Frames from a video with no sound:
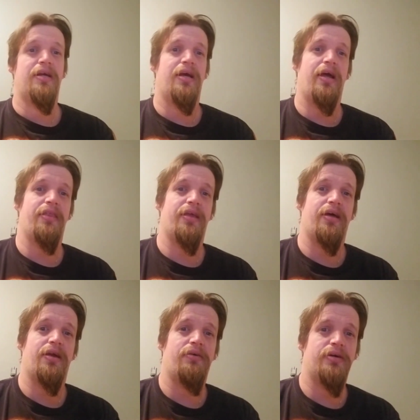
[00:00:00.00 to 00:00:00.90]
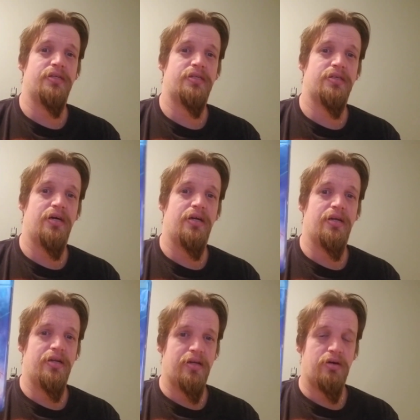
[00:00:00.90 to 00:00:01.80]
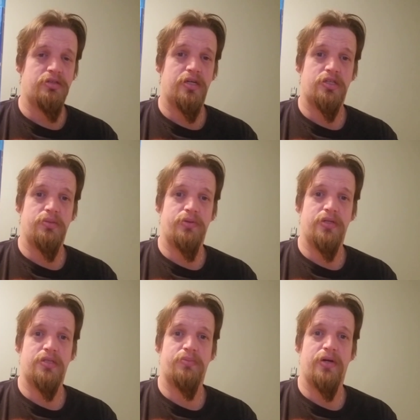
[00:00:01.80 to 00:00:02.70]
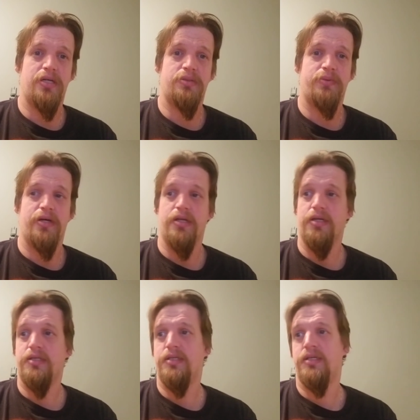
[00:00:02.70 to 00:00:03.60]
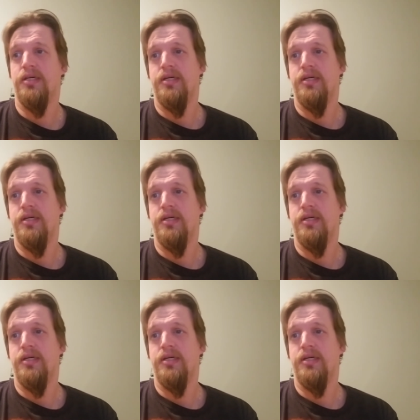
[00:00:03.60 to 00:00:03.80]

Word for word: and then I went and saw it, and I was actually pretty surprised by this.